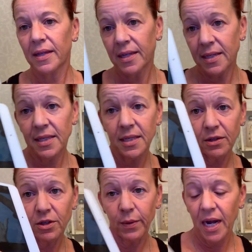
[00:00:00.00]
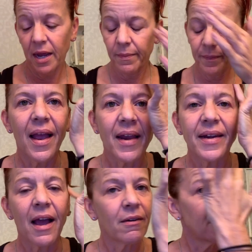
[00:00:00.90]
He's still doing it. And
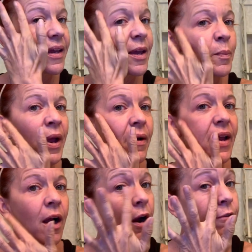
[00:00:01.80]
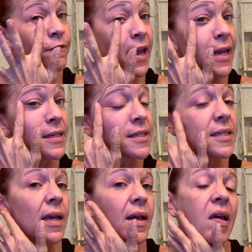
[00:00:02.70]
now he's comparing our
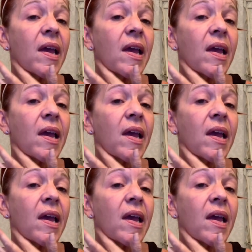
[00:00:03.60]
face